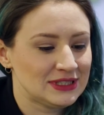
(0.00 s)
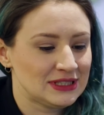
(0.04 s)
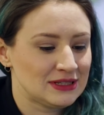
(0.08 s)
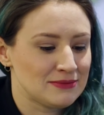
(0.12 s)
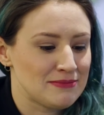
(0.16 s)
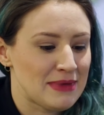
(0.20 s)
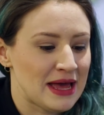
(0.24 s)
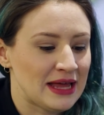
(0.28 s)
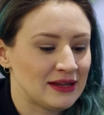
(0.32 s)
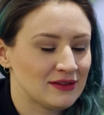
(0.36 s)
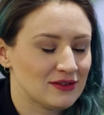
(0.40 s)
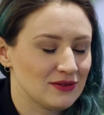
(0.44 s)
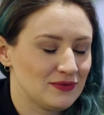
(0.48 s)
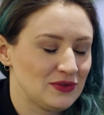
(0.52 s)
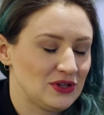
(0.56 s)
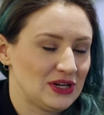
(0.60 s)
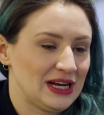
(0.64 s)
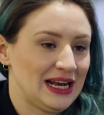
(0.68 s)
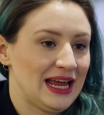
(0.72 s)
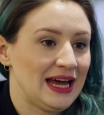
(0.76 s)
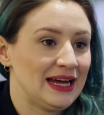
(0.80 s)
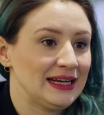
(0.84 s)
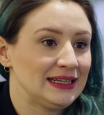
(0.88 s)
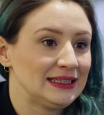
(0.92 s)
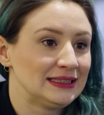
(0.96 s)
demands of your
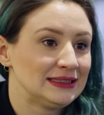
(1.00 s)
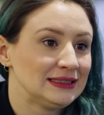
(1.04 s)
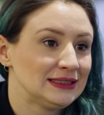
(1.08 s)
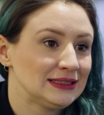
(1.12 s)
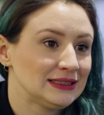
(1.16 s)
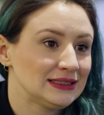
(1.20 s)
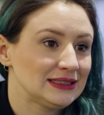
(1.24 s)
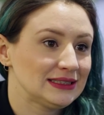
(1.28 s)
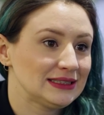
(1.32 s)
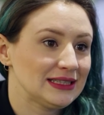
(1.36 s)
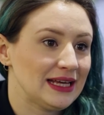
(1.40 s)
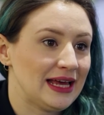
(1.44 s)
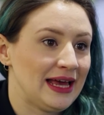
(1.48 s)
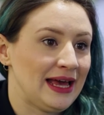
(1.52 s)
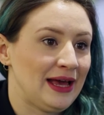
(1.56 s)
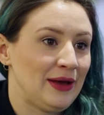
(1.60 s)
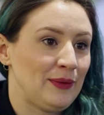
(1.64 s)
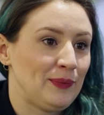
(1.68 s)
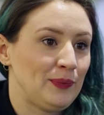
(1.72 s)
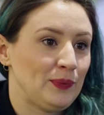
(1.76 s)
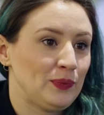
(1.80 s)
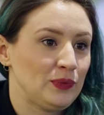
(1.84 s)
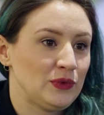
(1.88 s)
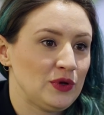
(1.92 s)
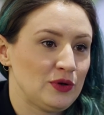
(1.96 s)
client,
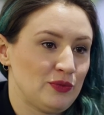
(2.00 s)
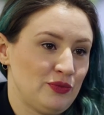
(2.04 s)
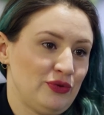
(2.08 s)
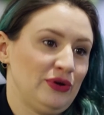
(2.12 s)
your